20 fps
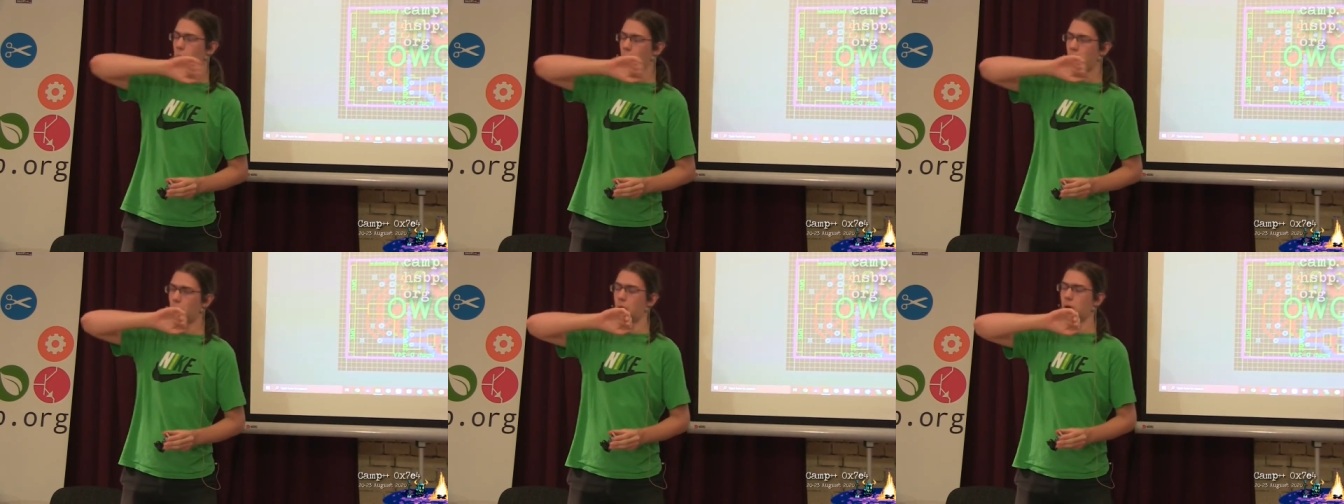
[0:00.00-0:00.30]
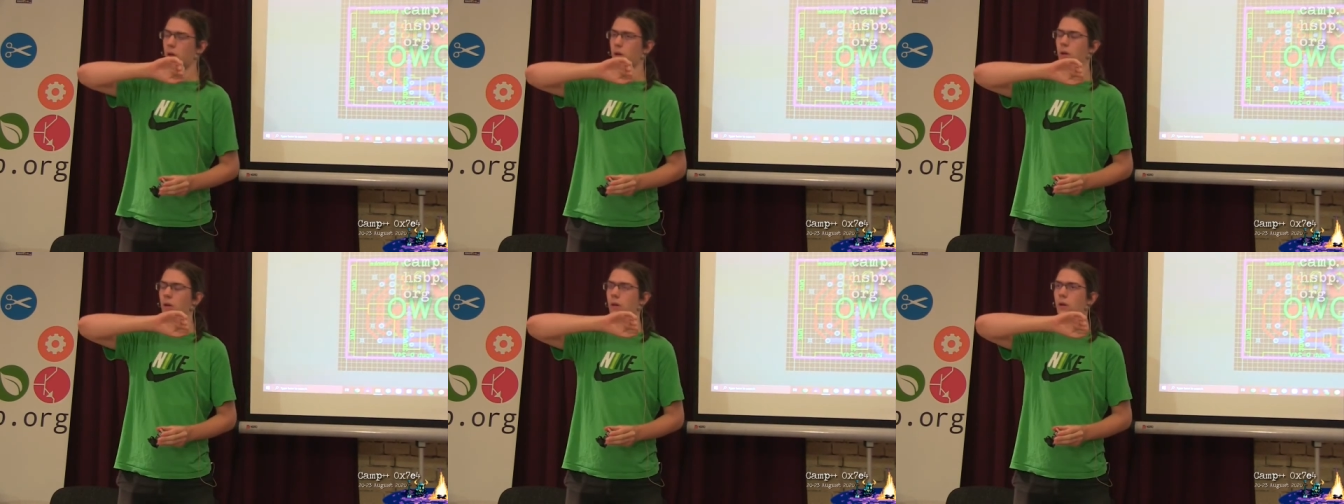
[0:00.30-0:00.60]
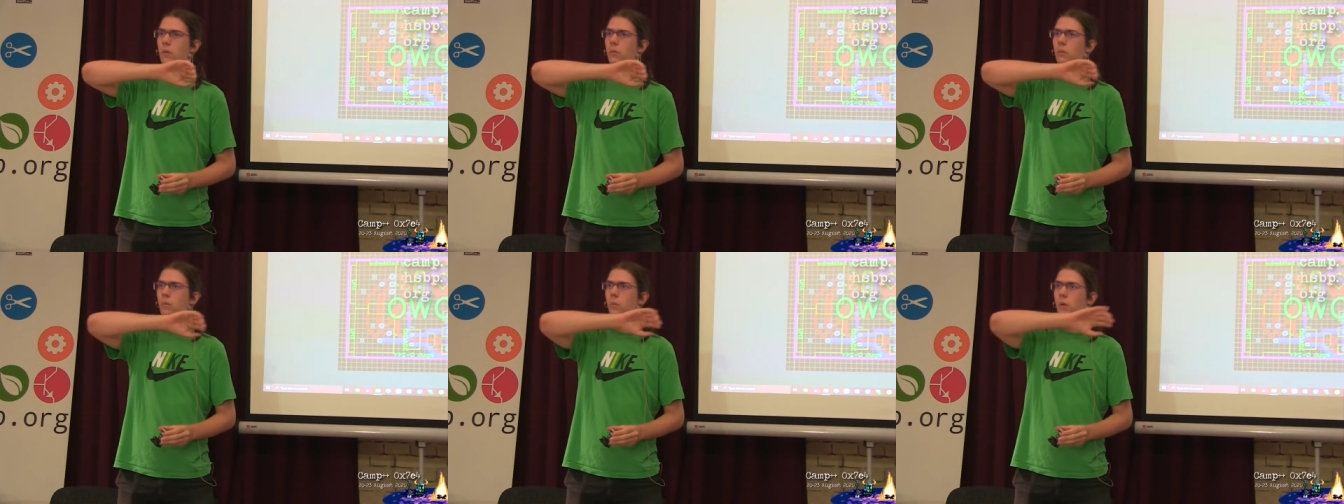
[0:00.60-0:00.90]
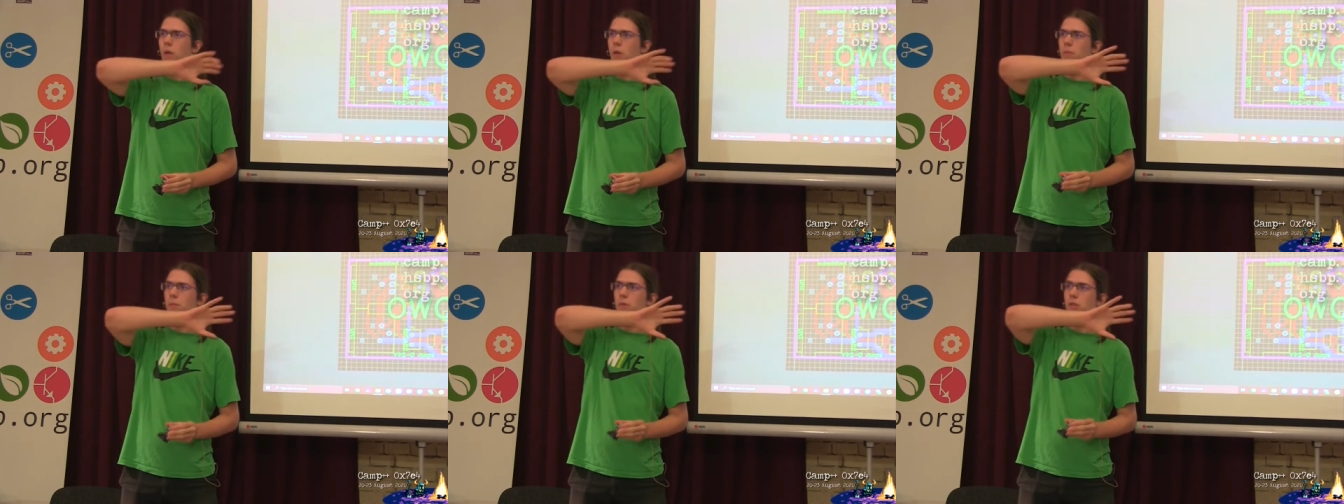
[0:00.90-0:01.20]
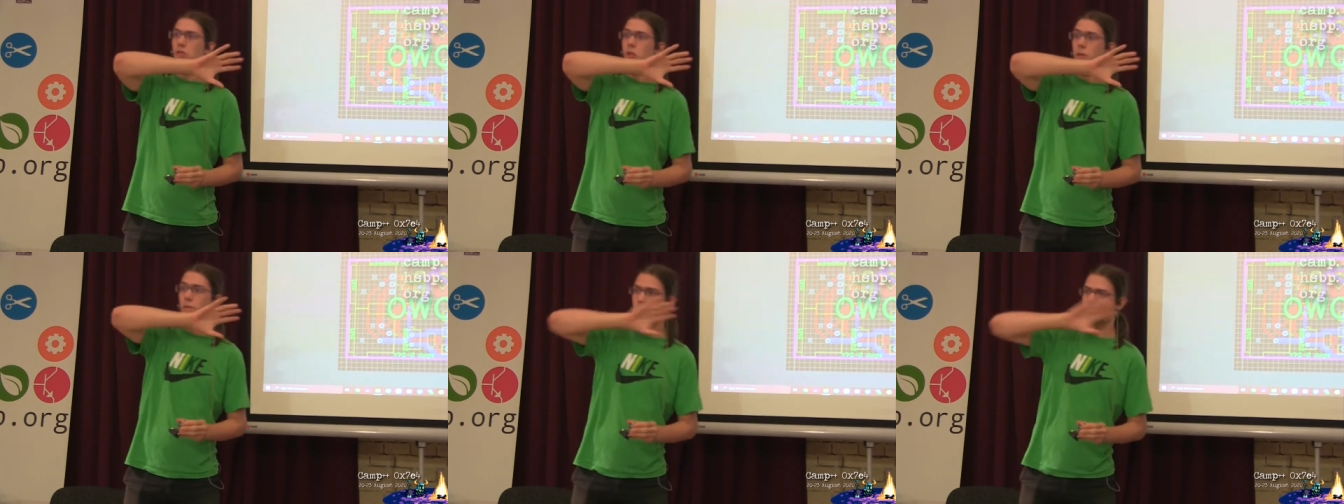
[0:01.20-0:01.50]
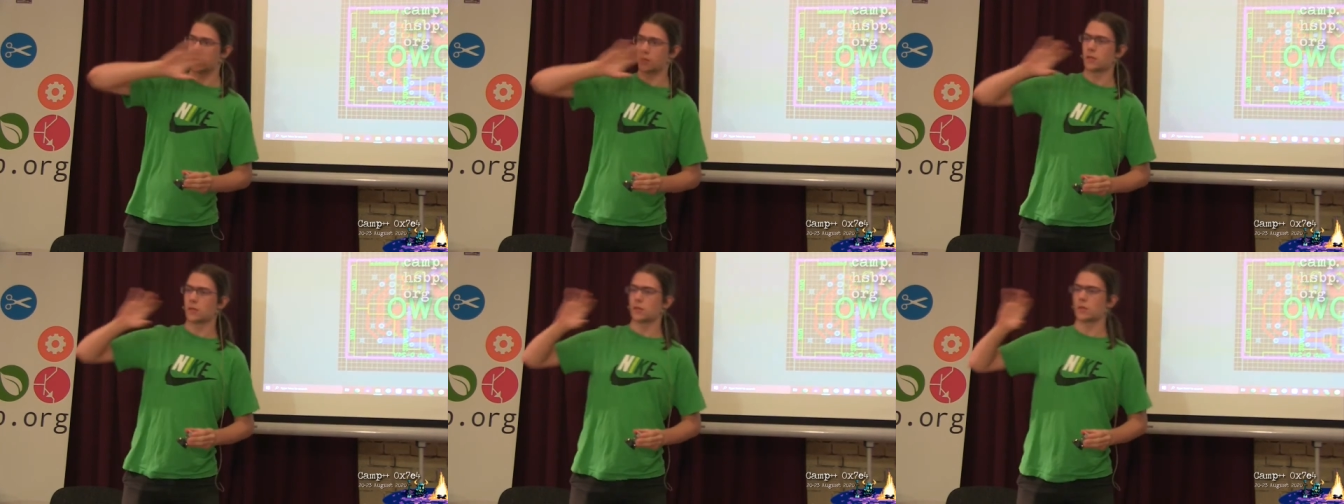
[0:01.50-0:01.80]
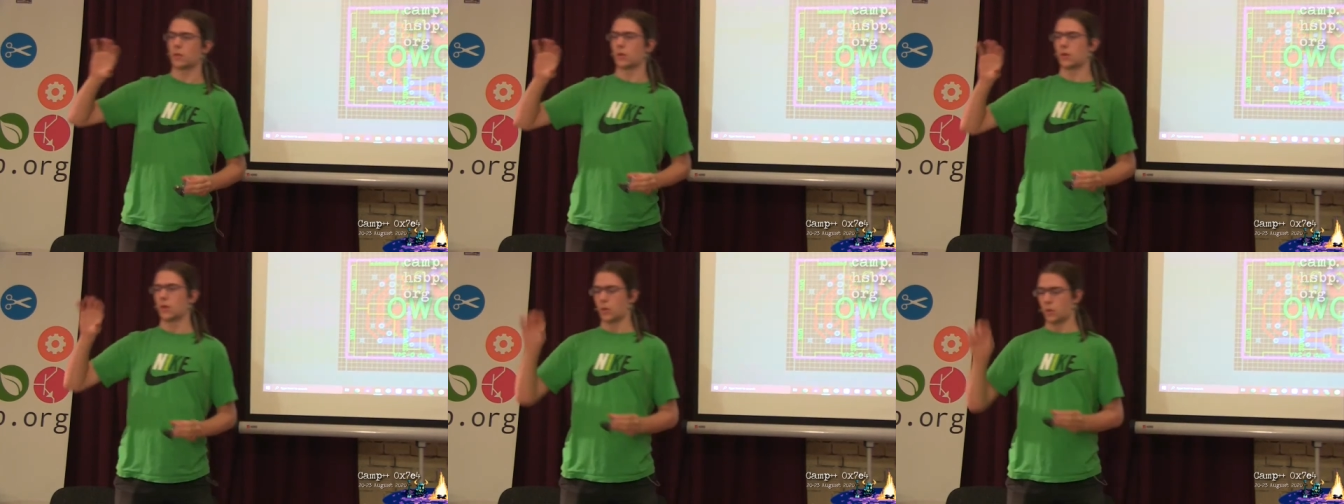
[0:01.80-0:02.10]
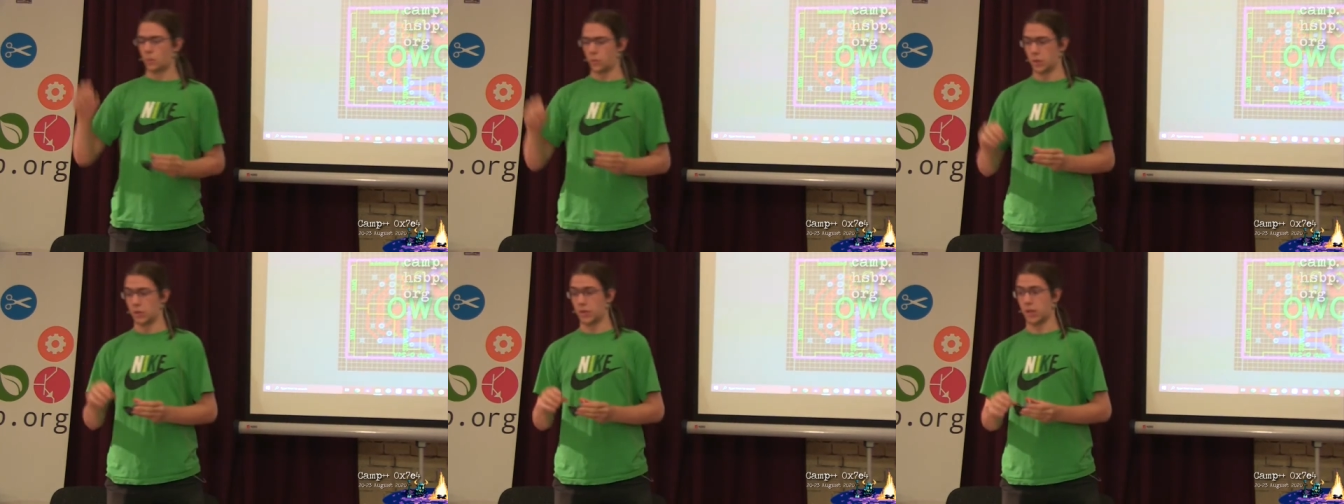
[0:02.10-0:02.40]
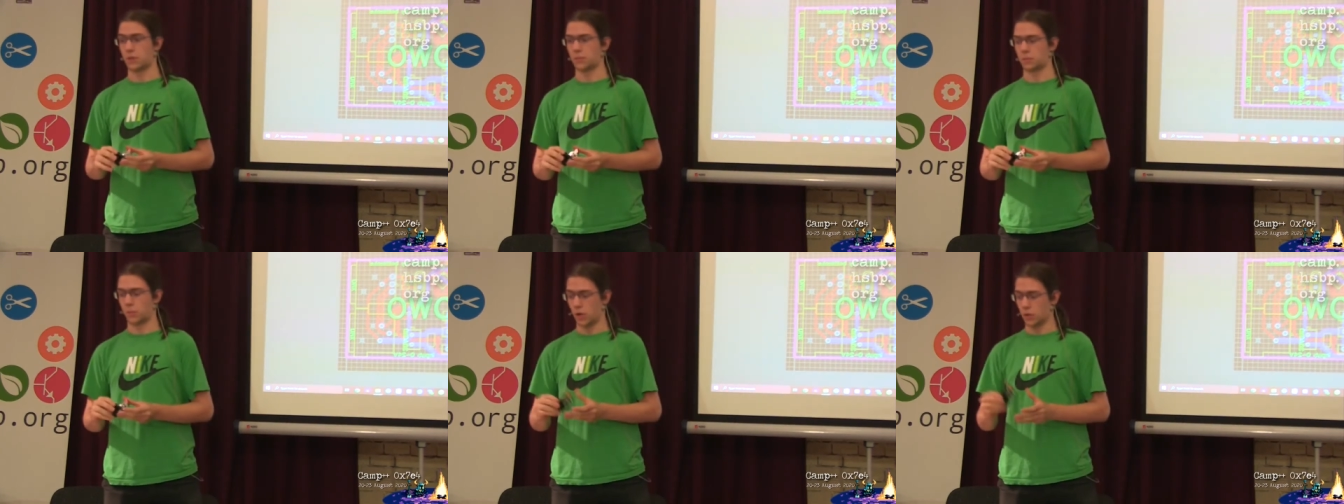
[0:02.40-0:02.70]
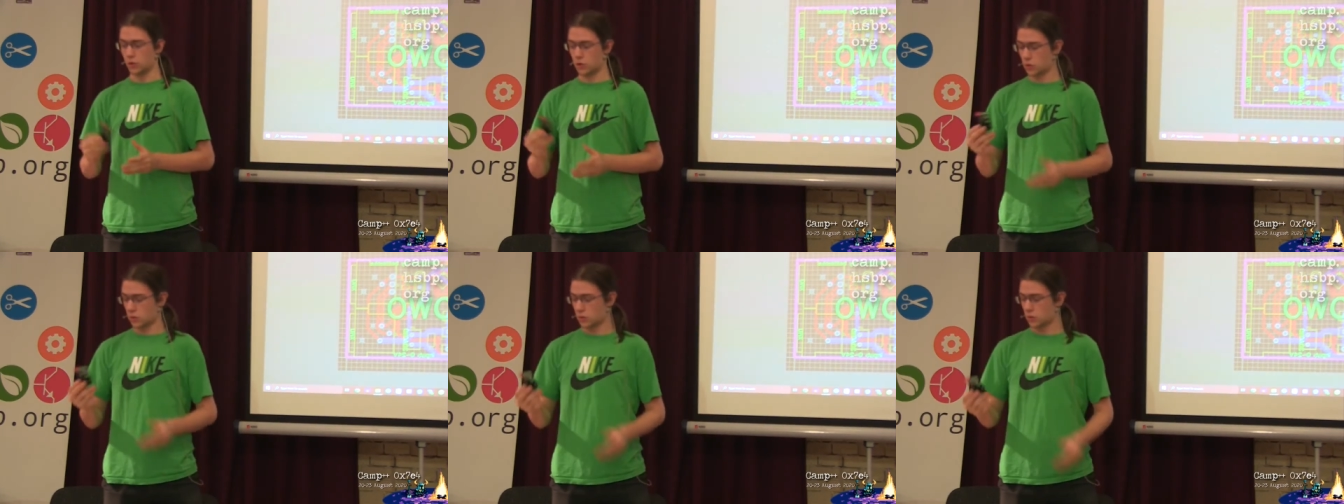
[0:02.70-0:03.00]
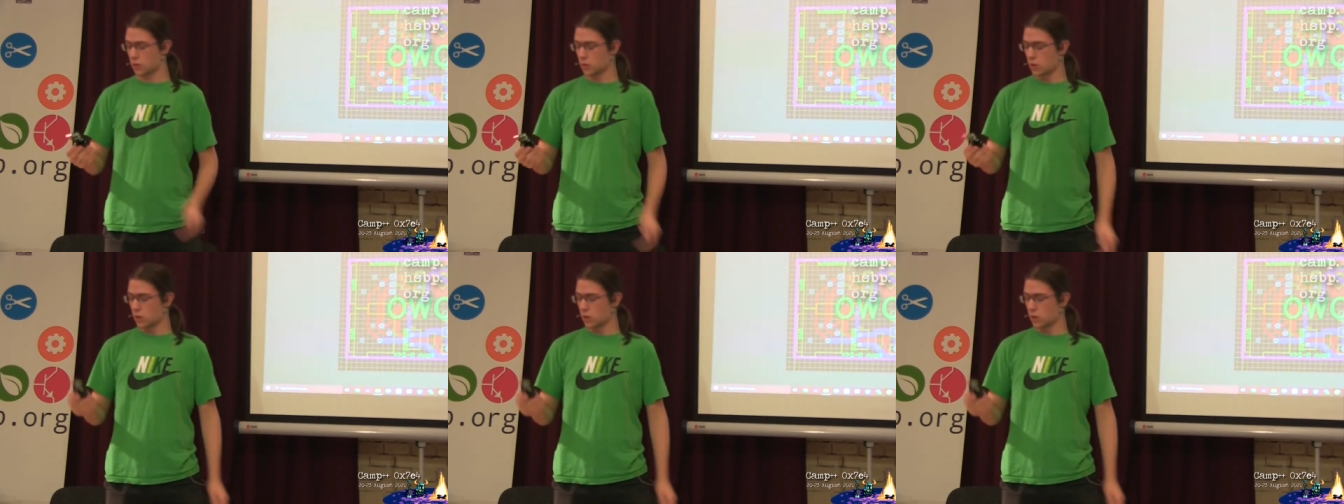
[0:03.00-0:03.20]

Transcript: uh, will be shifted with that much.